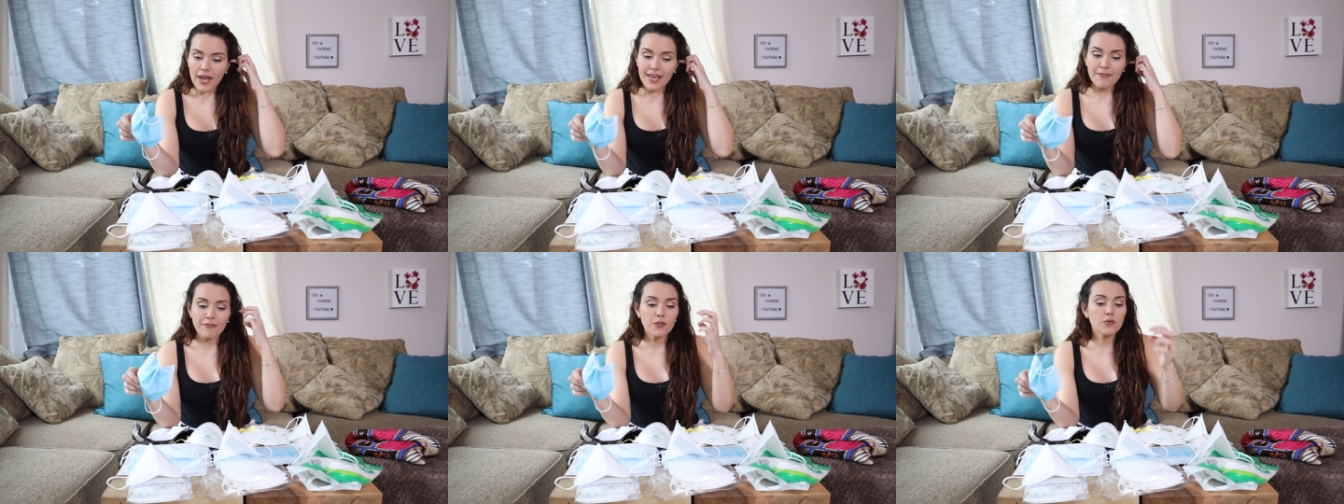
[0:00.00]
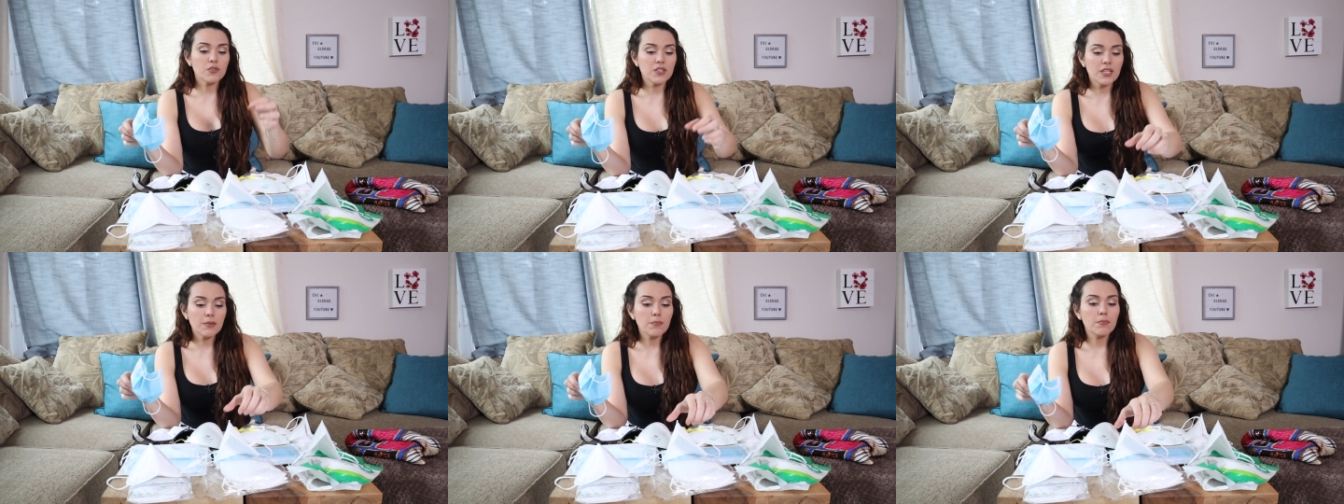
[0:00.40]
If you
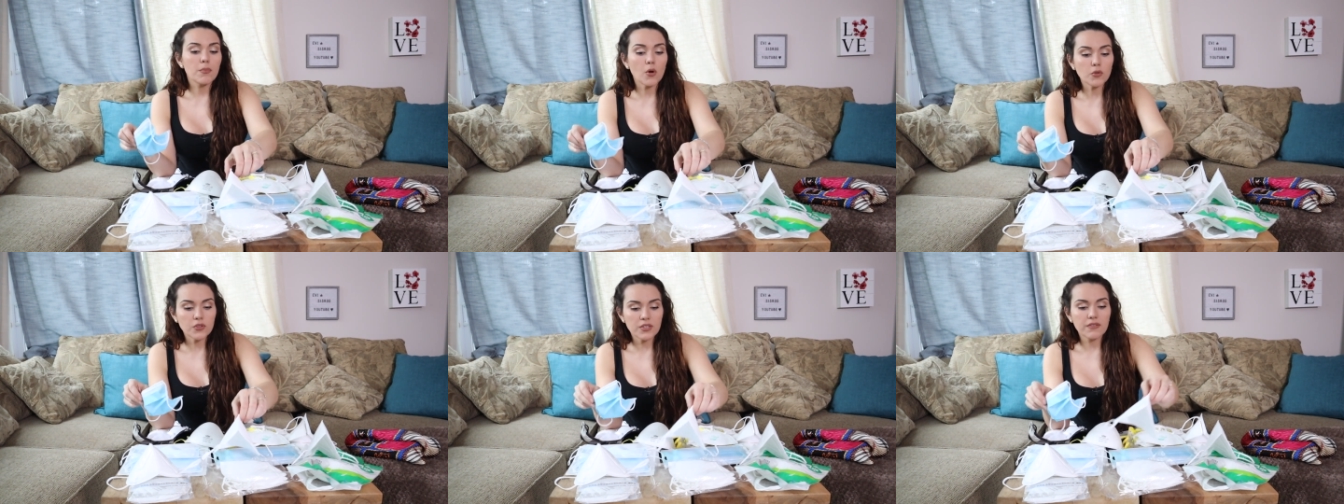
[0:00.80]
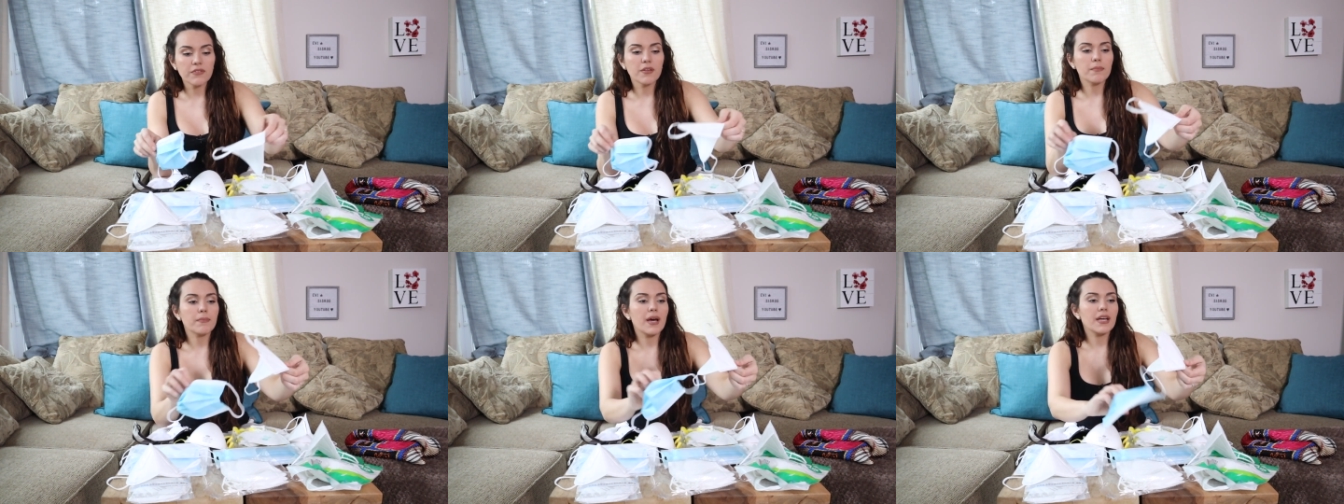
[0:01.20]
see, most
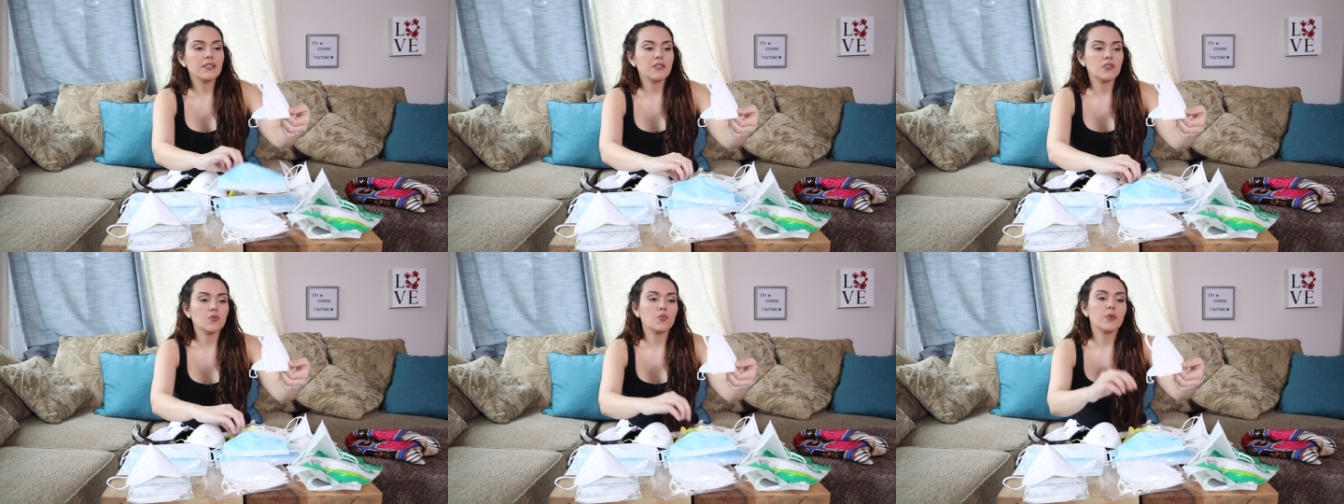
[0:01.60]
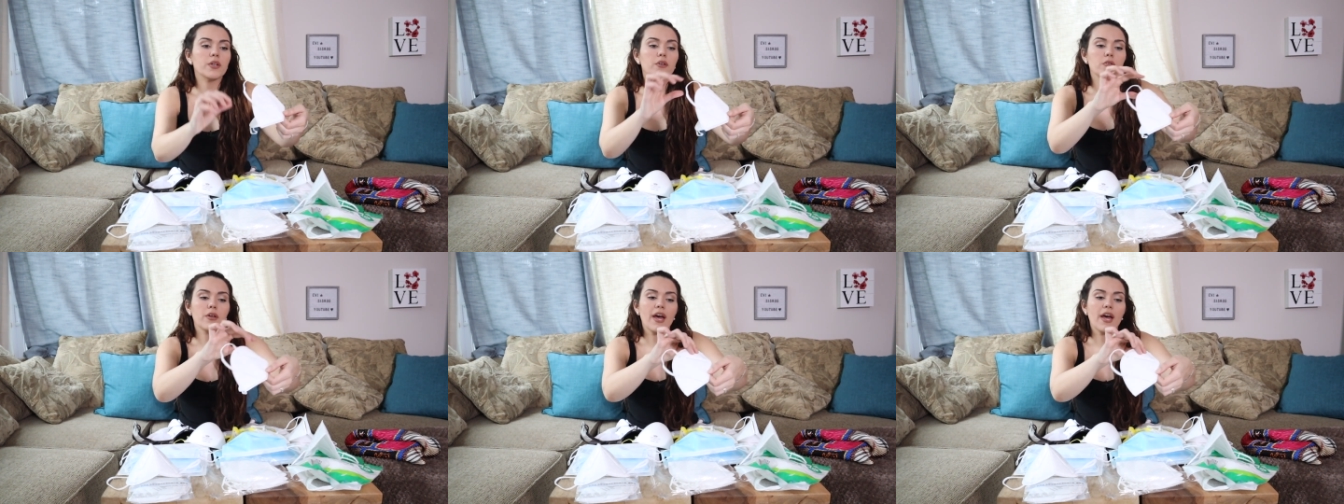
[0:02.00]
of the masks will